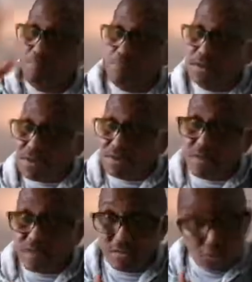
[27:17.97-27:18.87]
But
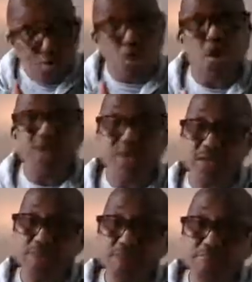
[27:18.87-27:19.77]
this new conflict,
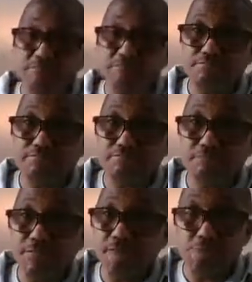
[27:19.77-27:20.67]

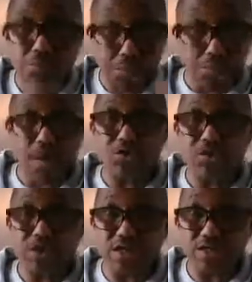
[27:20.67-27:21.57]
people are not
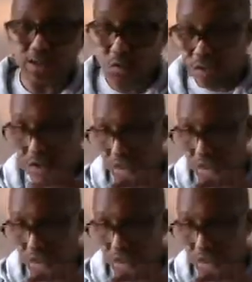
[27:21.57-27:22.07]
seeing it that way.